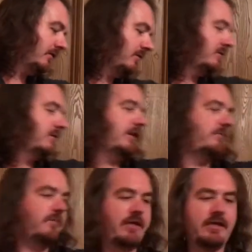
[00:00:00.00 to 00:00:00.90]
Looks like
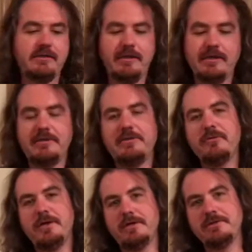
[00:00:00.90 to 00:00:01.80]
we're getting
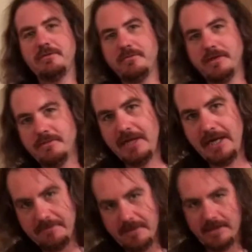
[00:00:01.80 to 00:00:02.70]
into some
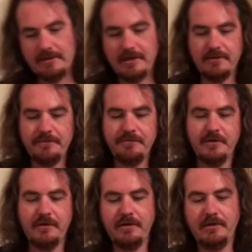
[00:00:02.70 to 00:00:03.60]
Batman now.
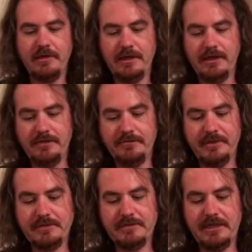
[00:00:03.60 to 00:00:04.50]

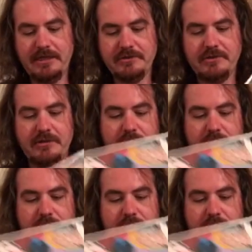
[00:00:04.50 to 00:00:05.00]
This is actually